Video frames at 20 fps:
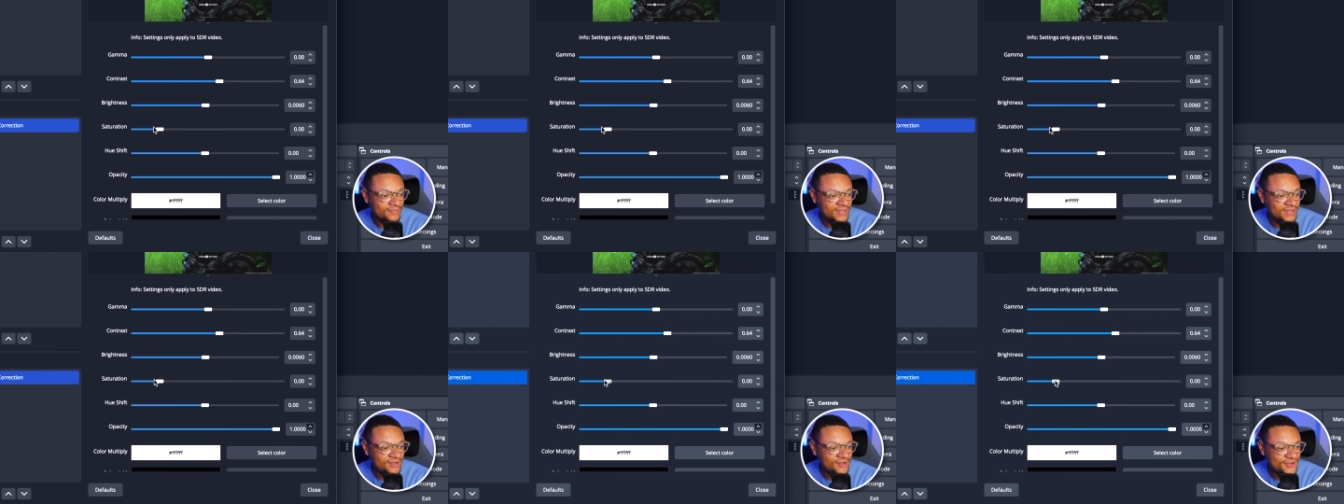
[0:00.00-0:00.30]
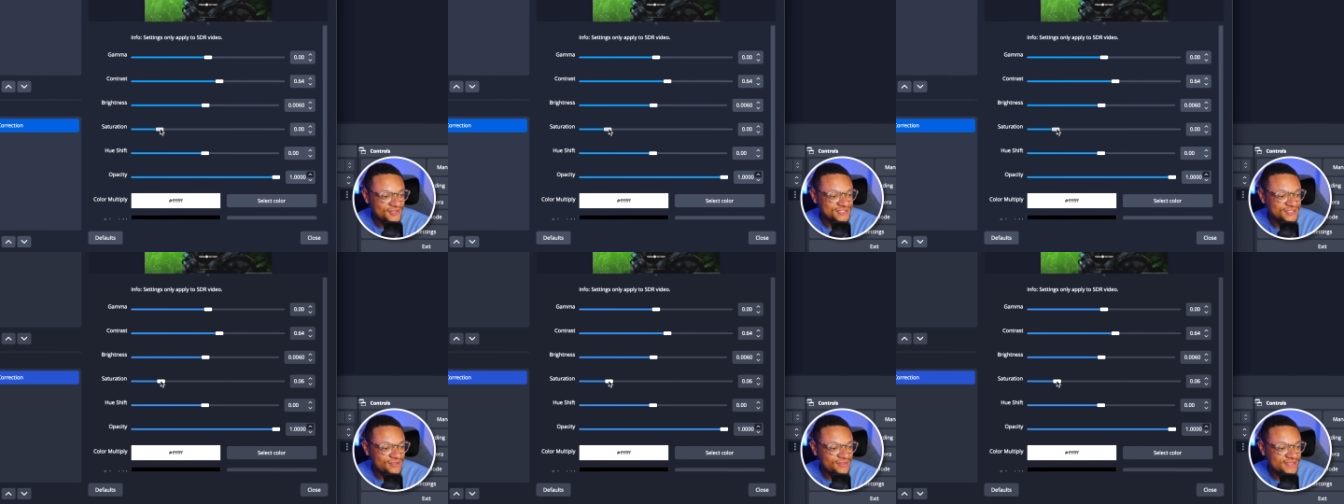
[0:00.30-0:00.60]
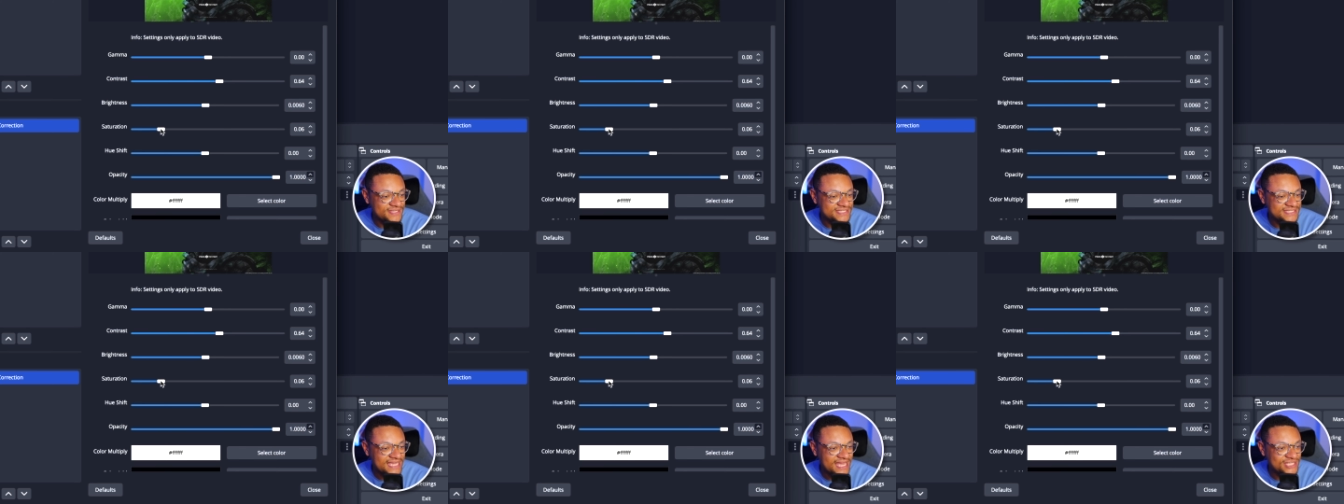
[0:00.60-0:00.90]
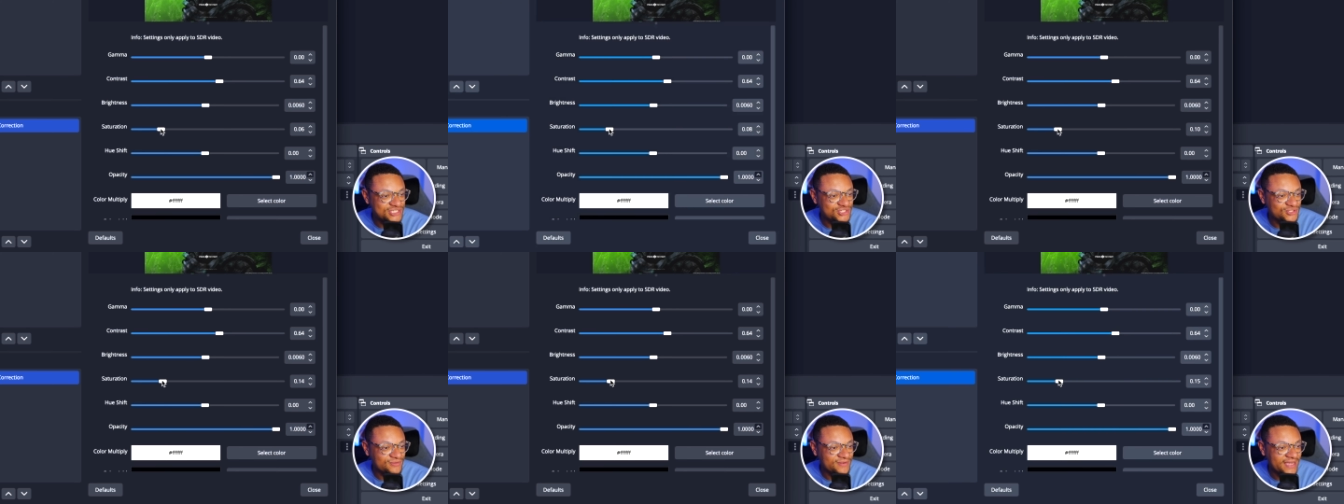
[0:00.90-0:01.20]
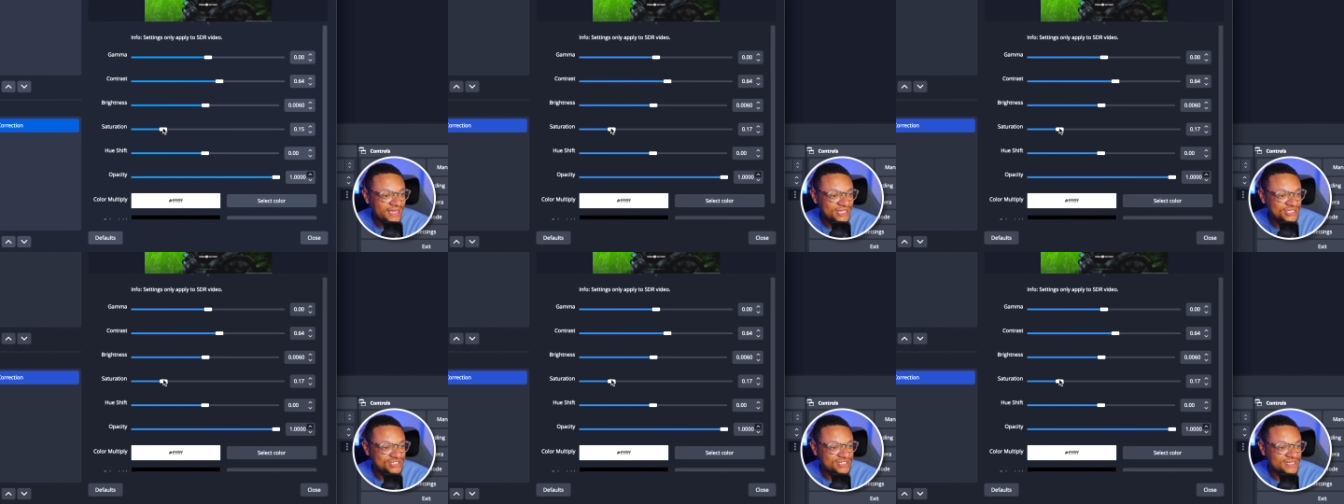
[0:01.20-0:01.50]
and also the
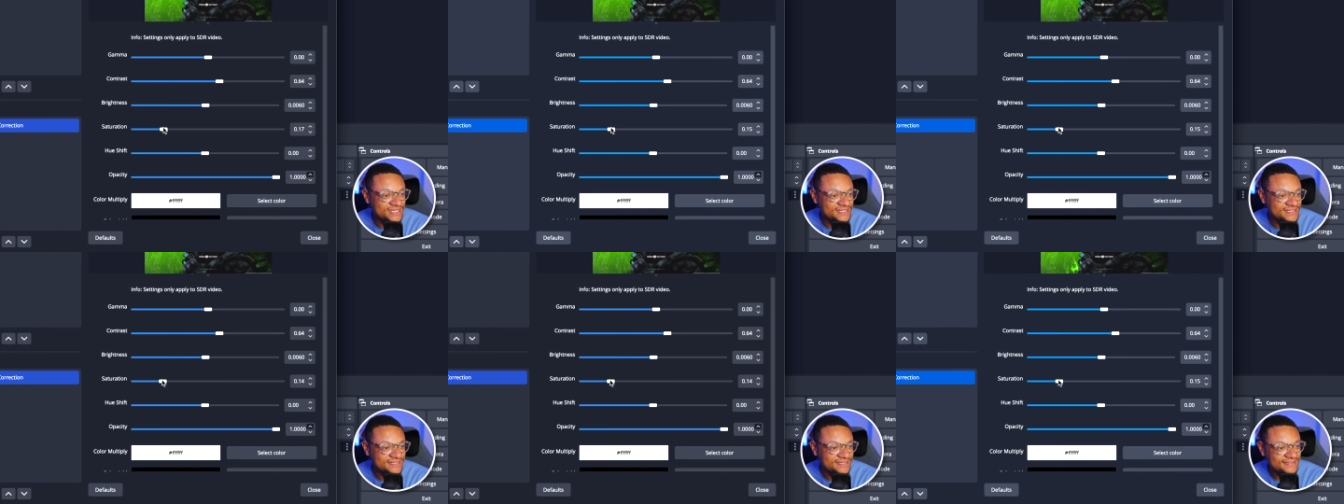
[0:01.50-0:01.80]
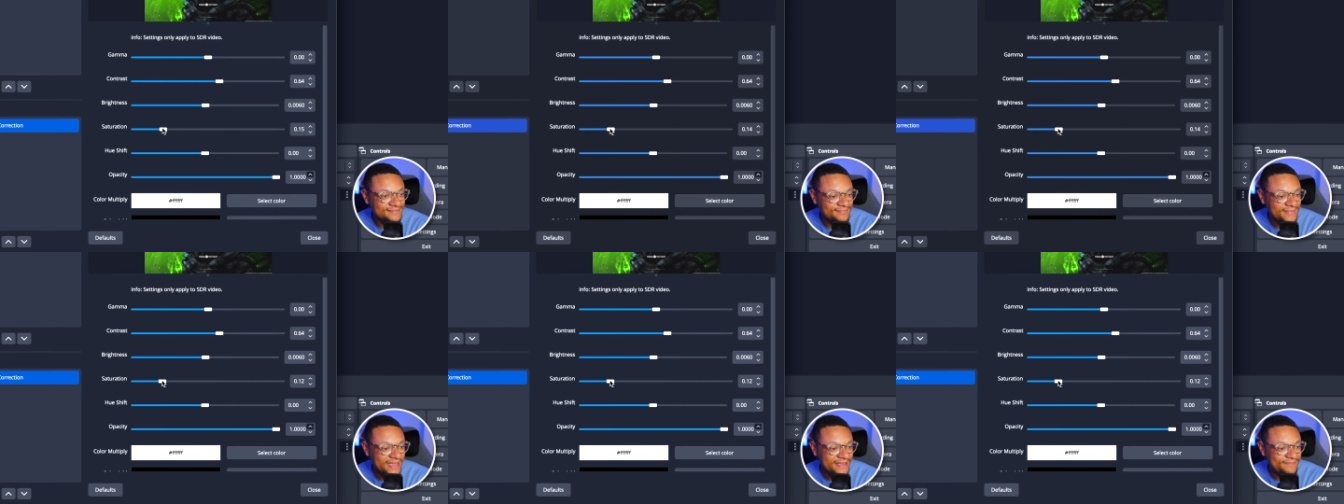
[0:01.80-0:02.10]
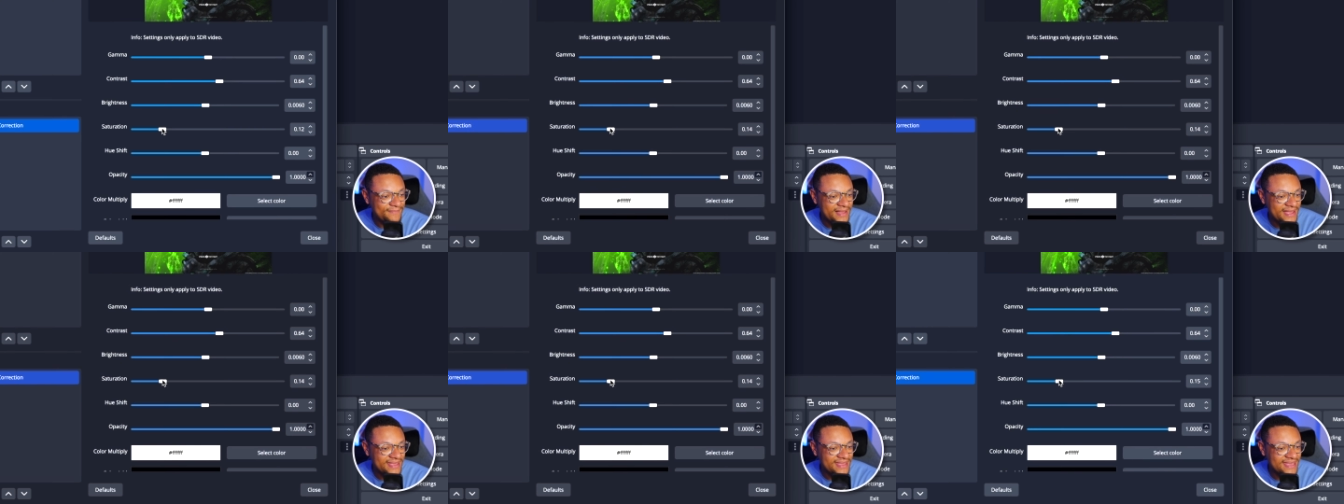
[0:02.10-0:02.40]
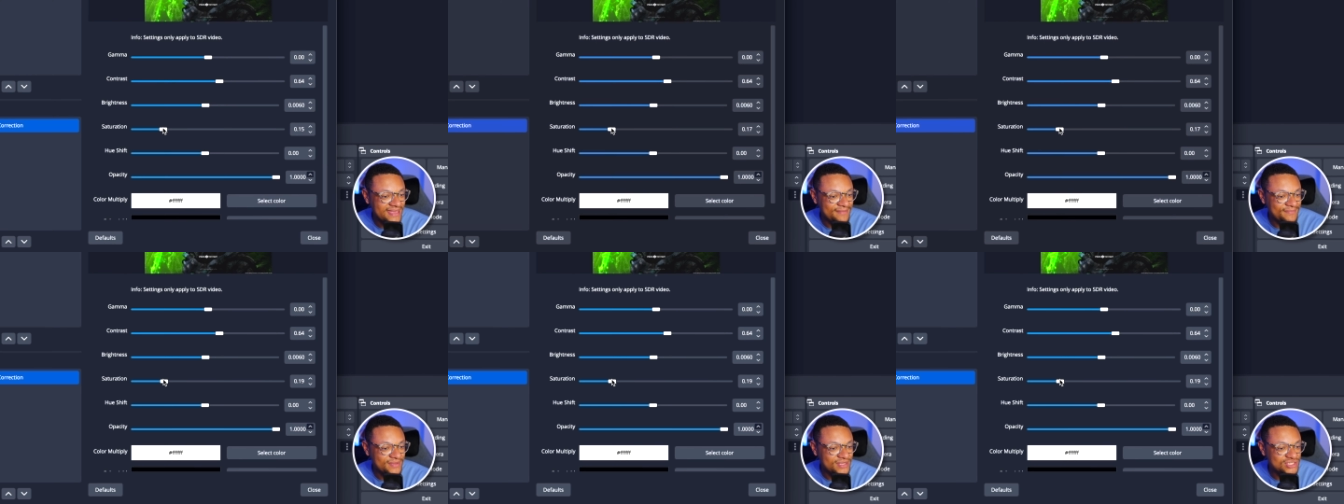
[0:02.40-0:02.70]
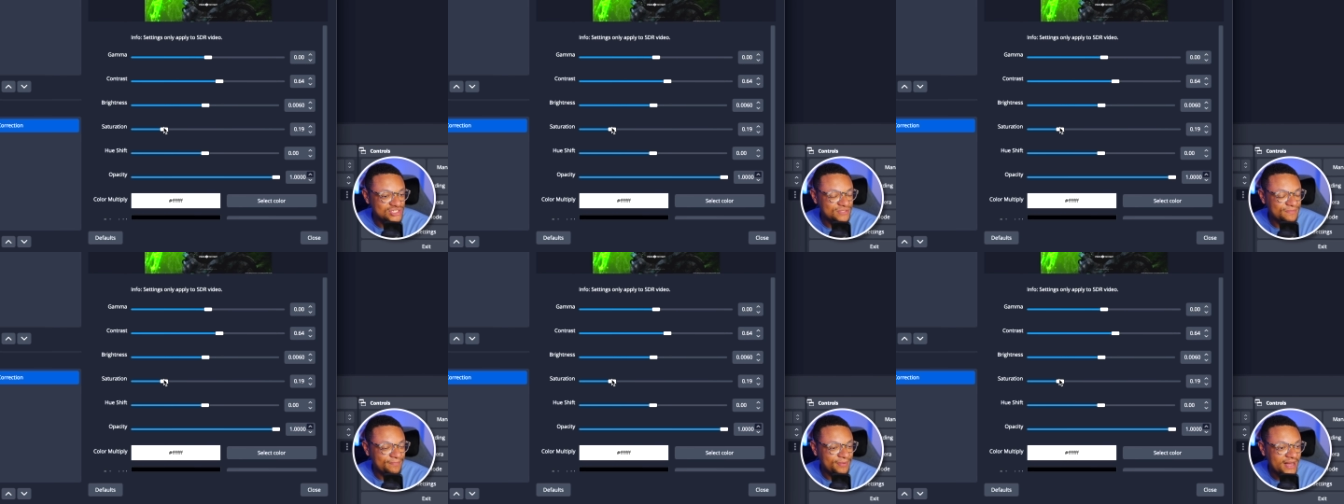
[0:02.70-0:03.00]
saturation to make my
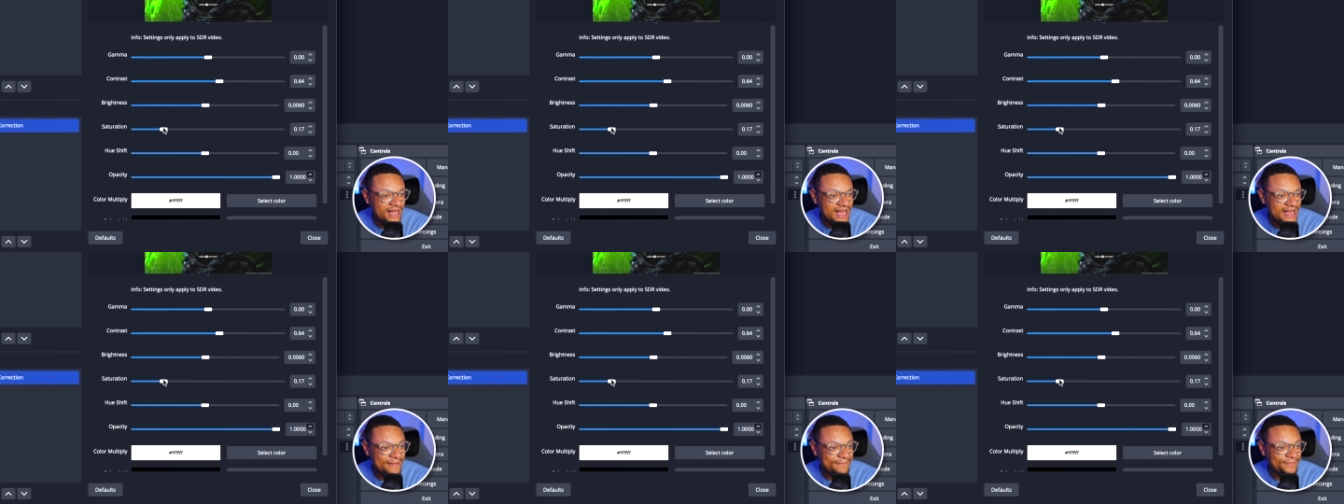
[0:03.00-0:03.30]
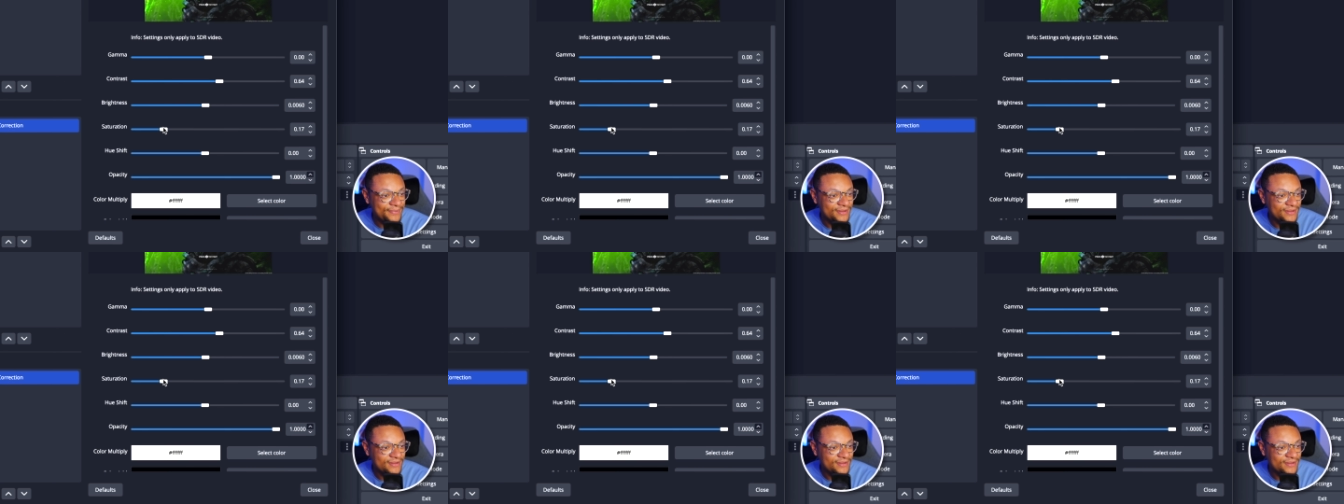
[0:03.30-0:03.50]
image pop